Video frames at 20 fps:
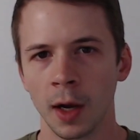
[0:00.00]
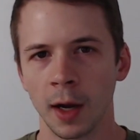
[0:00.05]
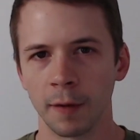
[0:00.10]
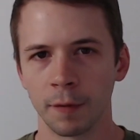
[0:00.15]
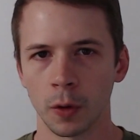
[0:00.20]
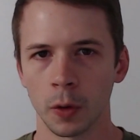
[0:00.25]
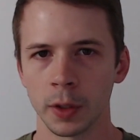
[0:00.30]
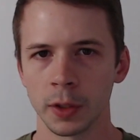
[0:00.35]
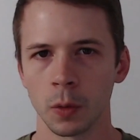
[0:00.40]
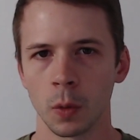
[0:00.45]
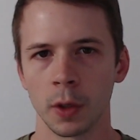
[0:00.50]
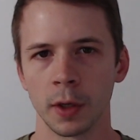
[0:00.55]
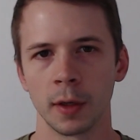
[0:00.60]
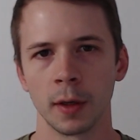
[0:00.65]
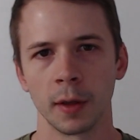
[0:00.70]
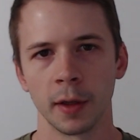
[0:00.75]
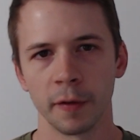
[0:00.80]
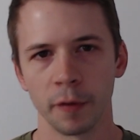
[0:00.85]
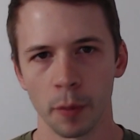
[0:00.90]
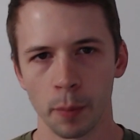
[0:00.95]
I've always wanted
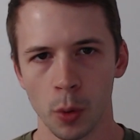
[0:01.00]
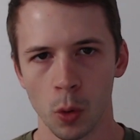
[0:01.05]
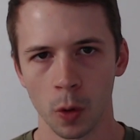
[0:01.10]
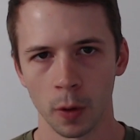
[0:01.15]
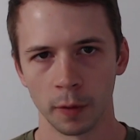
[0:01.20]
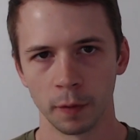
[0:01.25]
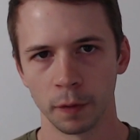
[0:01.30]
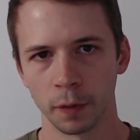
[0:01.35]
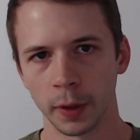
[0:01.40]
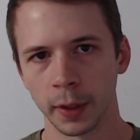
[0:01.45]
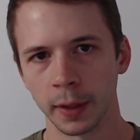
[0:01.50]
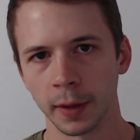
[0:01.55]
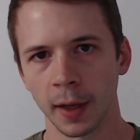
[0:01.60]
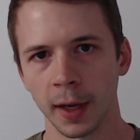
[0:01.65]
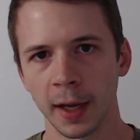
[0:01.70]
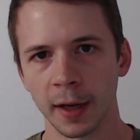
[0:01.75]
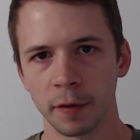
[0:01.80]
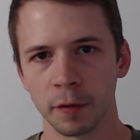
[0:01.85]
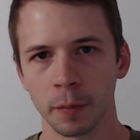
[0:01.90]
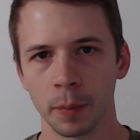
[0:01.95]
to live a porn-free
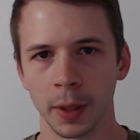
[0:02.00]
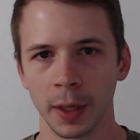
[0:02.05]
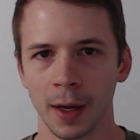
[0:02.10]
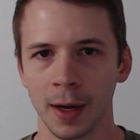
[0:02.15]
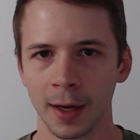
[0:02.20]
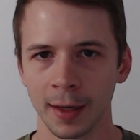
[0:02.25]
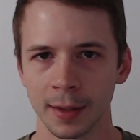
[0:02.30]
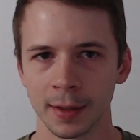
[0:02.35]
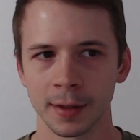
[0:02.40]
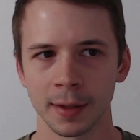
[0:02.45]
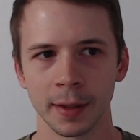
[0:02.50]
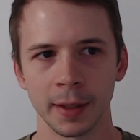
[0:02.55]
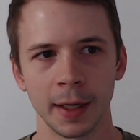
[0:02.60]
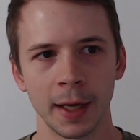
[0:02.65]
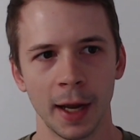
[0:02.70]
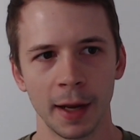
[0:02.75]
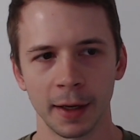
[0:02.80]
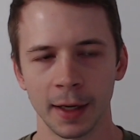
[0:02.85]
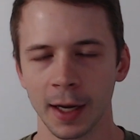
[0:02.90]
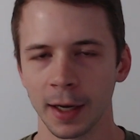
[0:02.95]
life, but
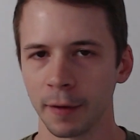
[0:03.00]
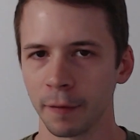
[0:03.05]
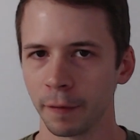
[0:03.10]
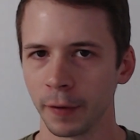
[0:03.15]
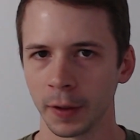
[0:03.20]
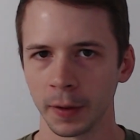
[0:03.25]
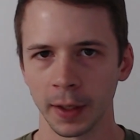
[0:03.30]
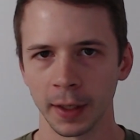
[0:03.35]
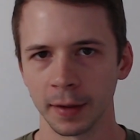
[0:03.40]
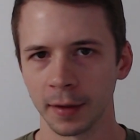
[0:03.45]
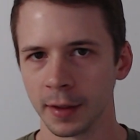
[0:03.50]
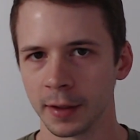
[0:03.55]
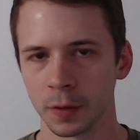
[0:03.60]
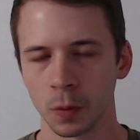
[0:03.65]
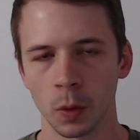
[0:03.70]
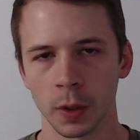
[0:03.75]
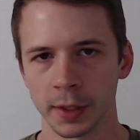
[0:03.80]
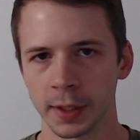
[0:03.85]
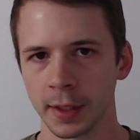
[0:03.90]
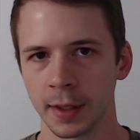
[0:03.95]
honestly, I kind of felt like this
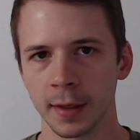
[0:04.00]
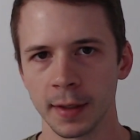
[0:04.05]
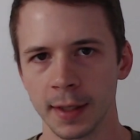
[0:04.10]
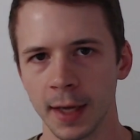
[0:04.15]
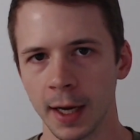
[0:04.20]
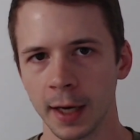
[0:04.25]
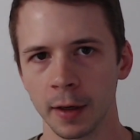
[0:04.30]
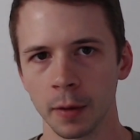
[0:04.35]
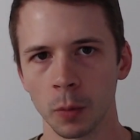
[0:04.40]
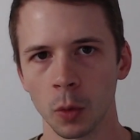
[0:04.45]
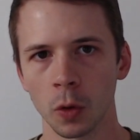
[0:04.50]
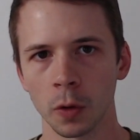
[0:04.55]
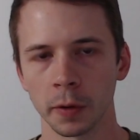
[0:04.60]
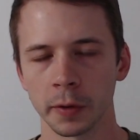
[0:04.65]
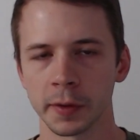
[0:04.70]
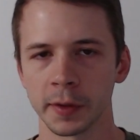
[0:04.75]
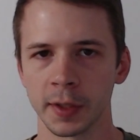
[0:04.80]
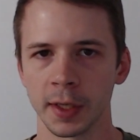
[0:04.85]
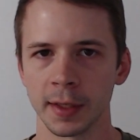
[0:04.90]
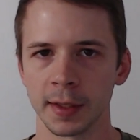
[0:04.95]
wasn't
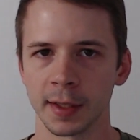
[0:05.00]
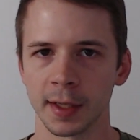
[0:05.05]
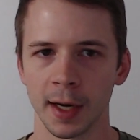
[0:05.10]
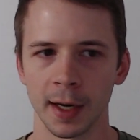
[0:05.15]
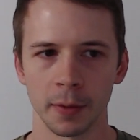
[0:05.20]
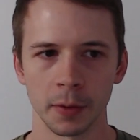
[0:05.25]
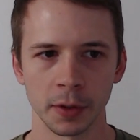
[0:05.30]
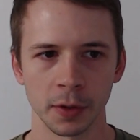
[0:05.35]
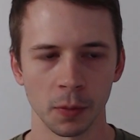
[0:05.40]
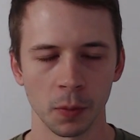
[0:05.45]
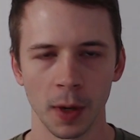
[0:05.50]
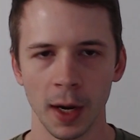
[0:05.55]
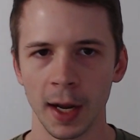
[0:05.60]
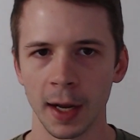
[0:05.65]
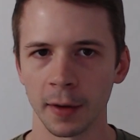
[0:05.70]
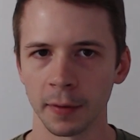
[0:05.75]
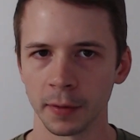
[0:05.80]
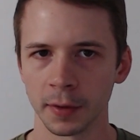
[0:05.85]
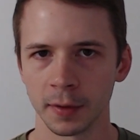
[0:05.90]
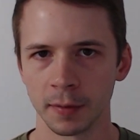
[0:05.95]
attainable since I was
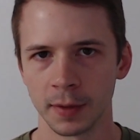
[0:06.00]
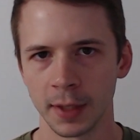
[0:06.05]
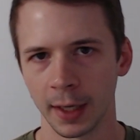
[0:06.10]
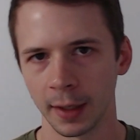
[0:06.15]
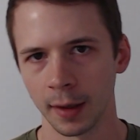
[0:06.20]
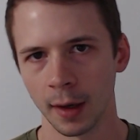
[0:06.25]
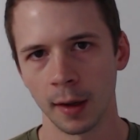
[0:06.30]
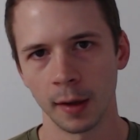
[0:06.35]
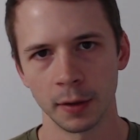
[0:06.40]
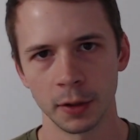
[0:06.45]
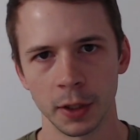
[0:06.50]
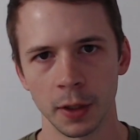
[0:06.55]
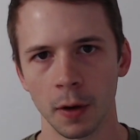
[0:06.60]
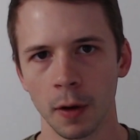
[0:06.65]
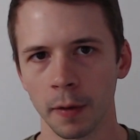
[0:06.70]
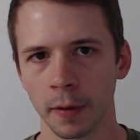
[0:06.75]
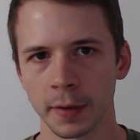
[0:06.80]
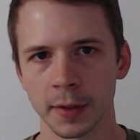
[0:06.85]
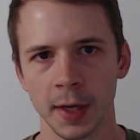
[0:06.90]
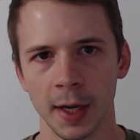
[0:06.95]
around technology
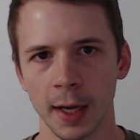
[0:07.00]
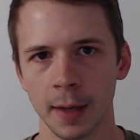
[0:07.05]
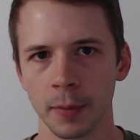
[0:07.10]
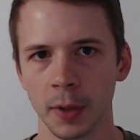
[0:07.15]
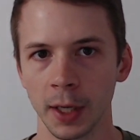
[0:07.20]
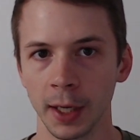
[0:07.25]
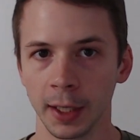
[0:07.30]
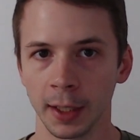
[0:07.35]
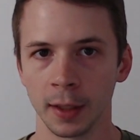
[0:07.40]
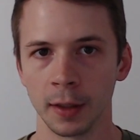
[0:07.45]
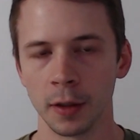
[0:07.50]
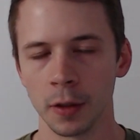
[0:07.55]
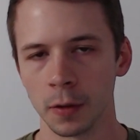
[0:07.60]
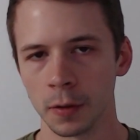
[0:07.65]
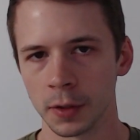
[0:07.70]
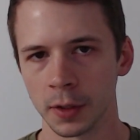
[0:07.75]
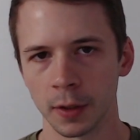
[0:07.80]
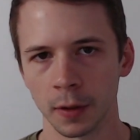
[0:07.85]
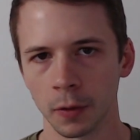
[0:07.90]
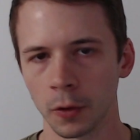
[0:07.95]
all the time that I could
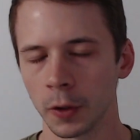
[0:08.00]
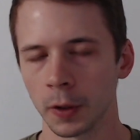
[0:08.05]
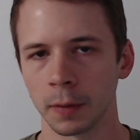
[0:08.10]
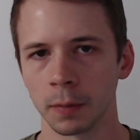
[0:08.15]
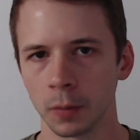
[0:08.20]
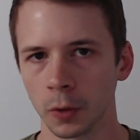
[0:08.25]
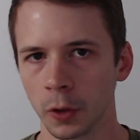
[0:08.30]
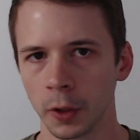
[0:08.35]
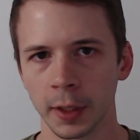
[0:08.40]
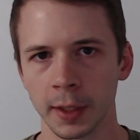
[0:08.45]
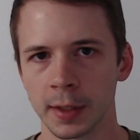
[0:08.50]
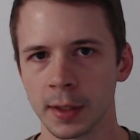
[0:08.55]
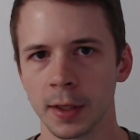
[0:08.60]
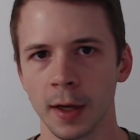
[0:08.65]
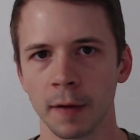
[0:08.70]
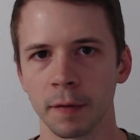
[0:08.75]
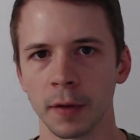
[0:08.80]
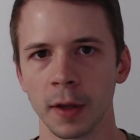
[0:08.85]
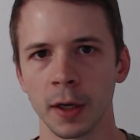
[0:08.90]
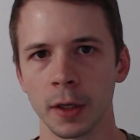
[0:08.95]
use to look at
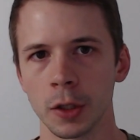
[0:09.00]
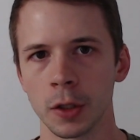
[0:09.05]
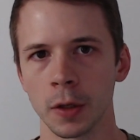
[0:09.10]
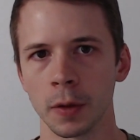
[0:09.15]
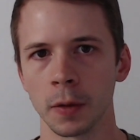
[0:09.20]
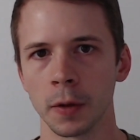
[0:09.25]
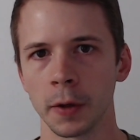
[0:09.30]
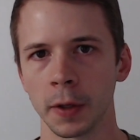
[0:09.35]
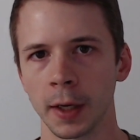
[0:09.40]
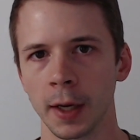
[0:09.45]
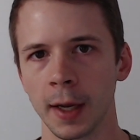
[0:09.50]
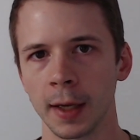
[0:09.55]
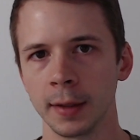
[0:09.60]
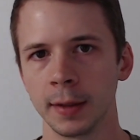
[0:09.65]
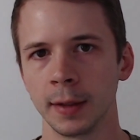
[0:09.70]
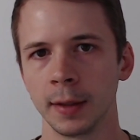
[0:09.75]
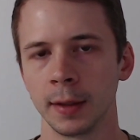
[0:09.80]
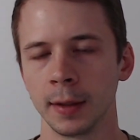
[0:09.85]
stuff that I shouldn't look at.